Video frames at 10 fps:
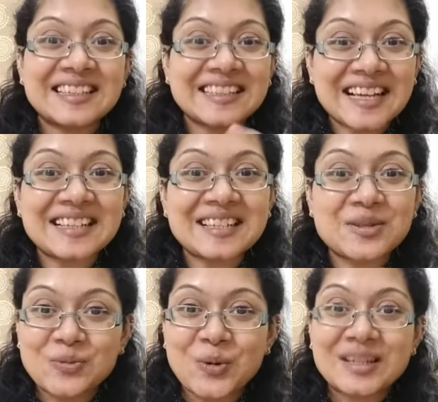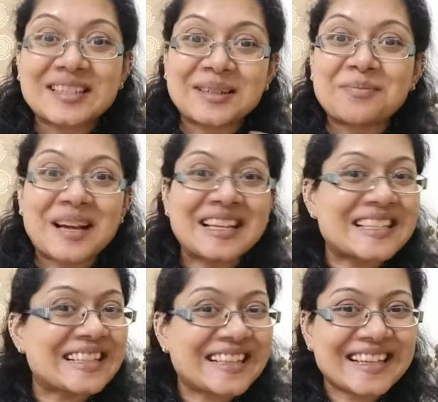that is what
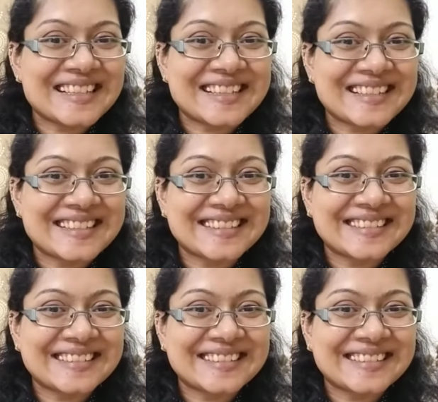compassion is.